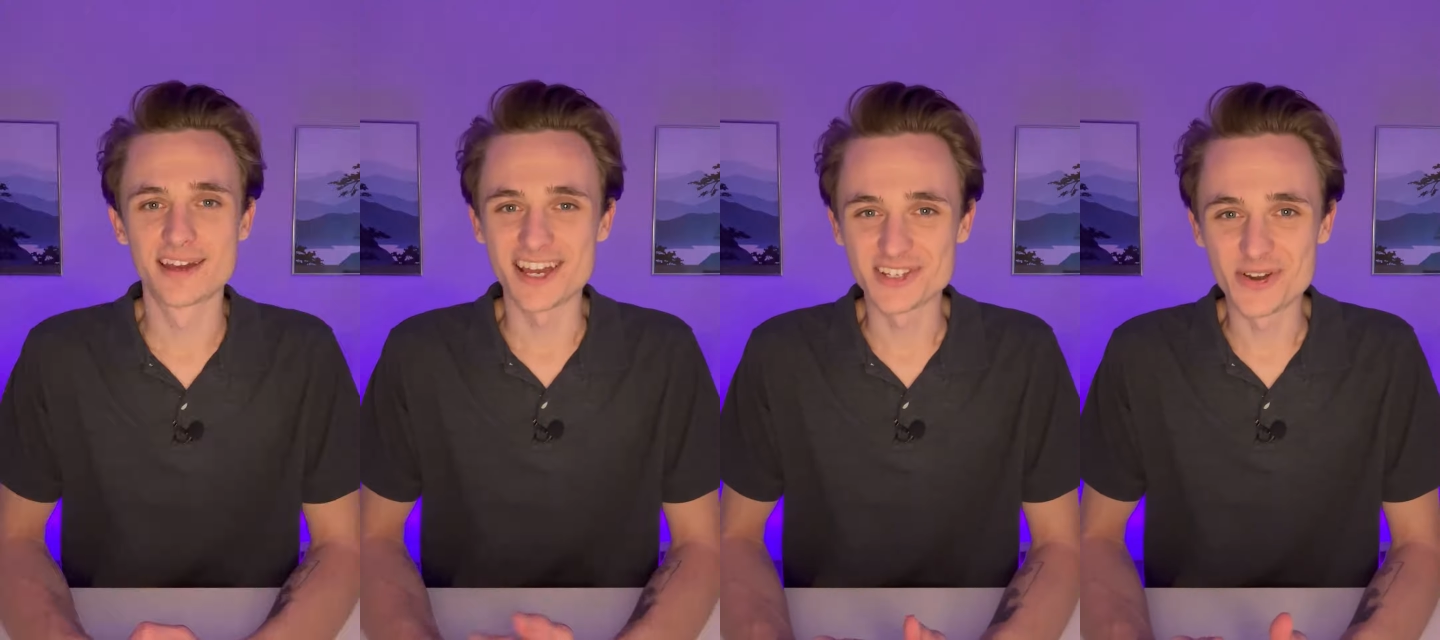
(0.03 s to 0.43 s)

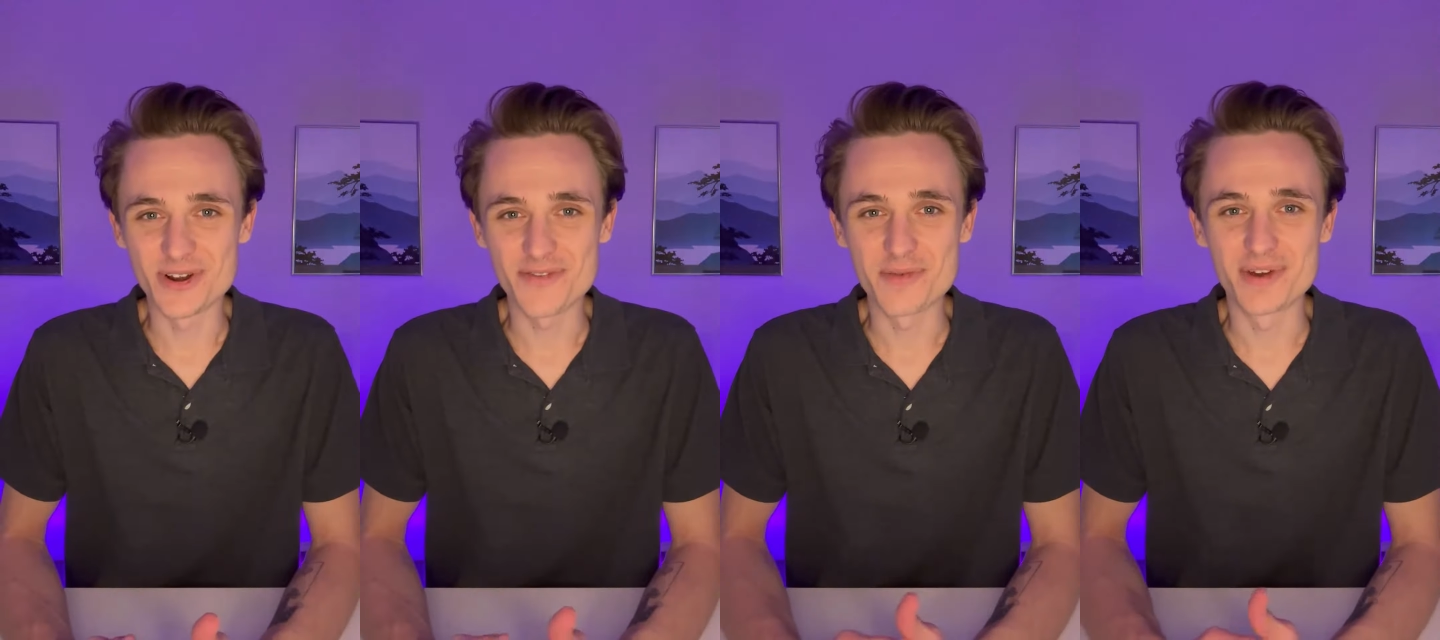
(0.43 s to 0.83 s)
How's it
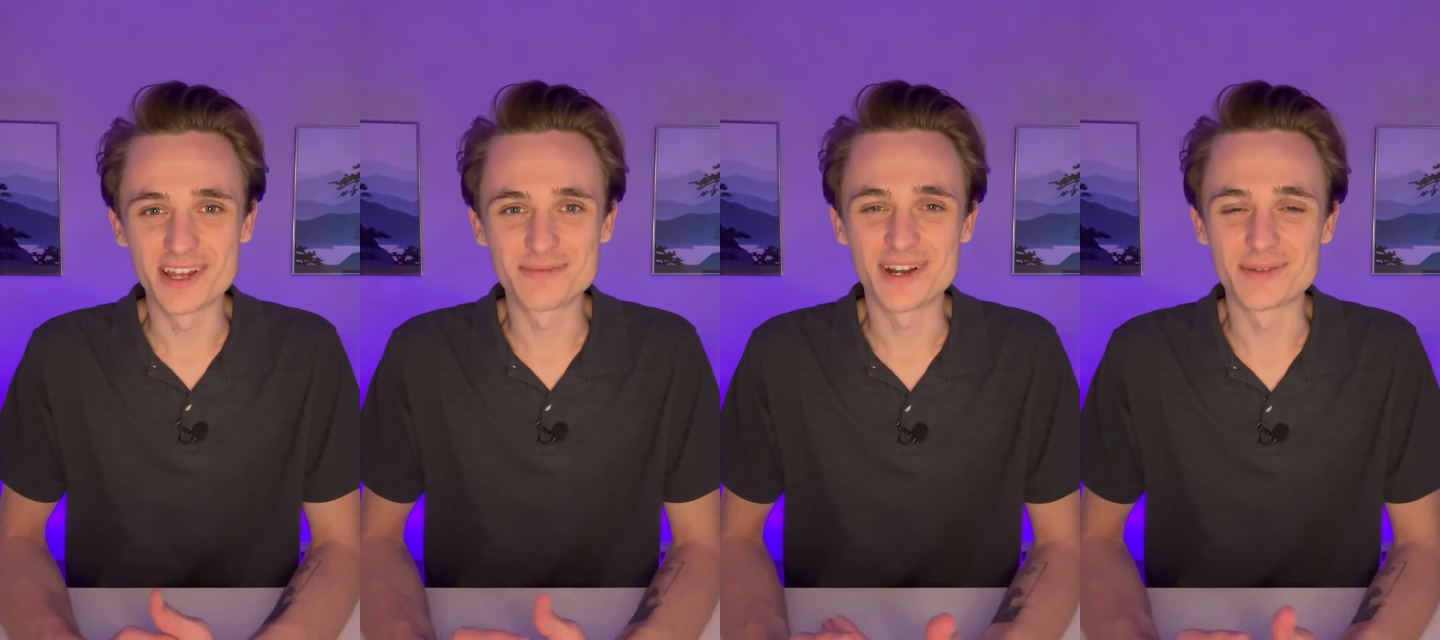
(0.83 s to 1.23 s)
going
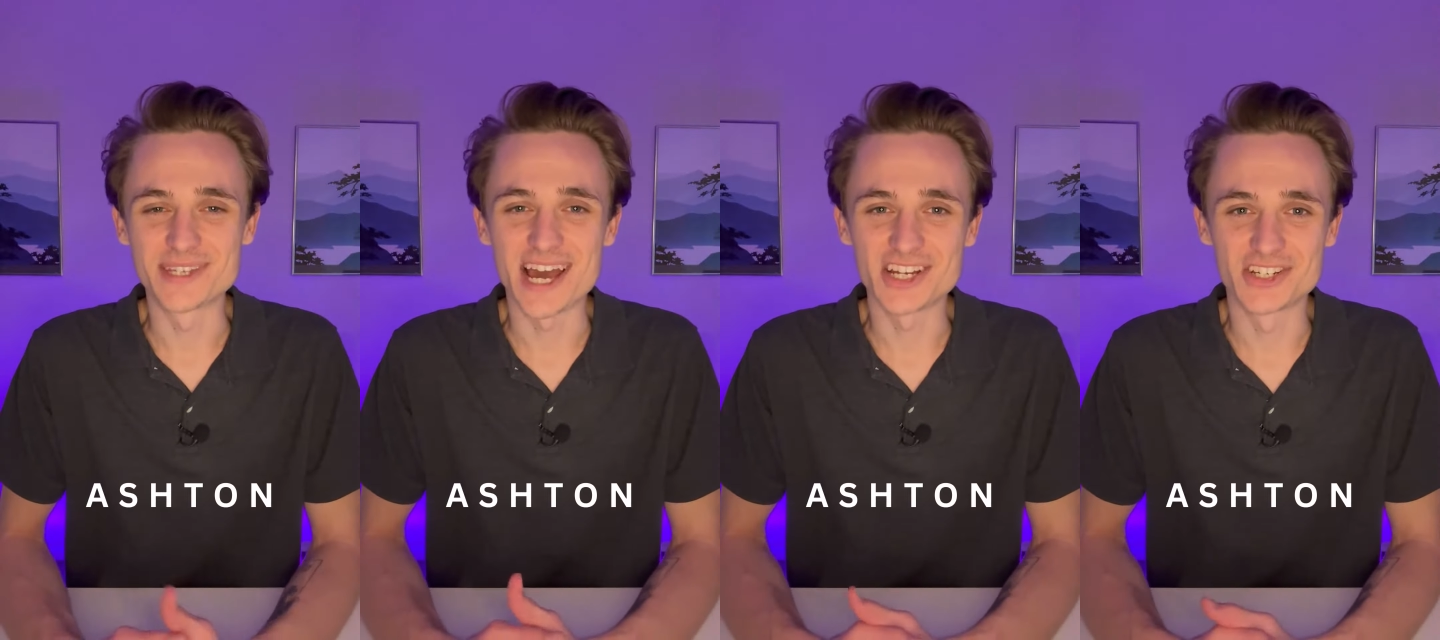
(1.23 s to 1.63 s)
everybody? My name is
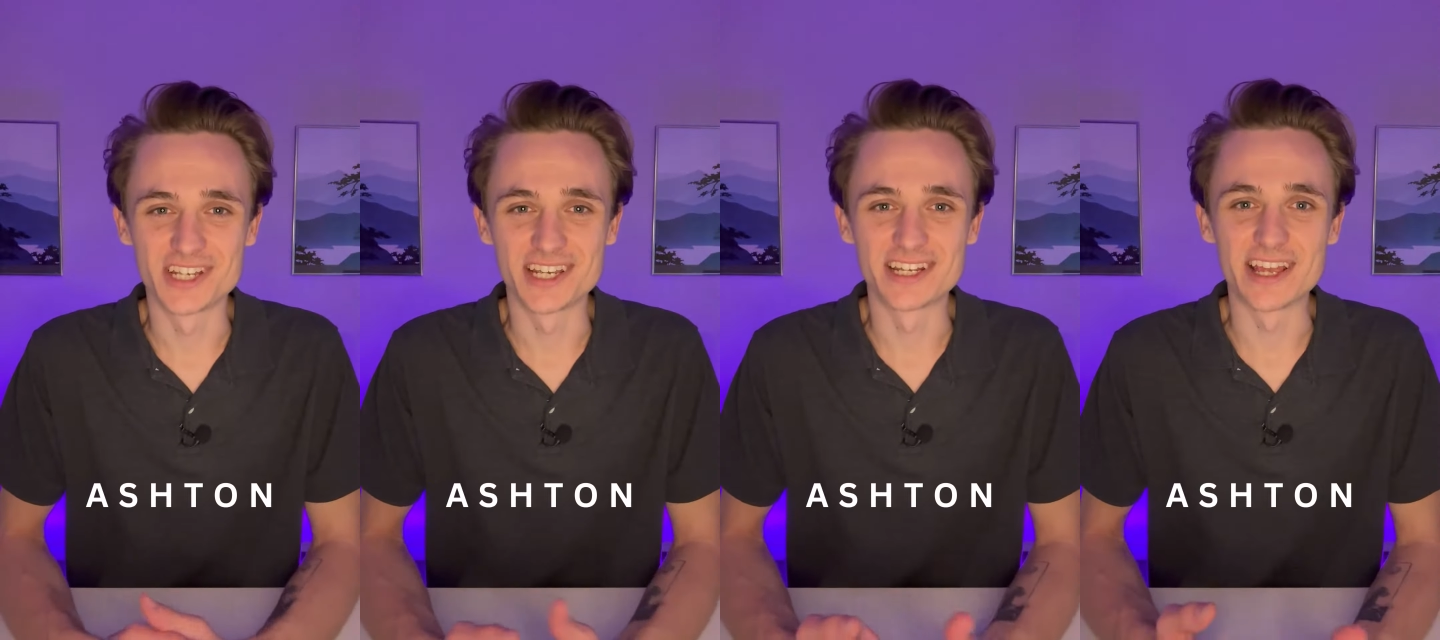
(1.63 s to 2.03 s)

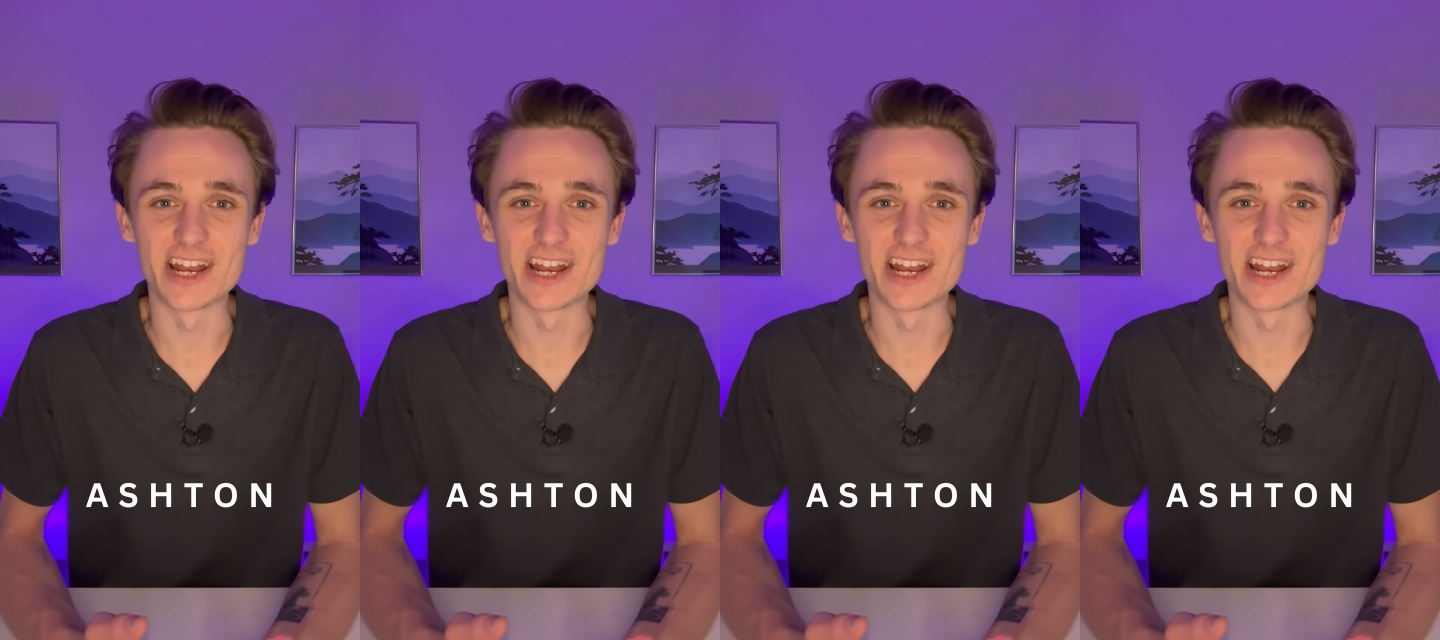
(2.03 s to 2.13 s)
Ashton.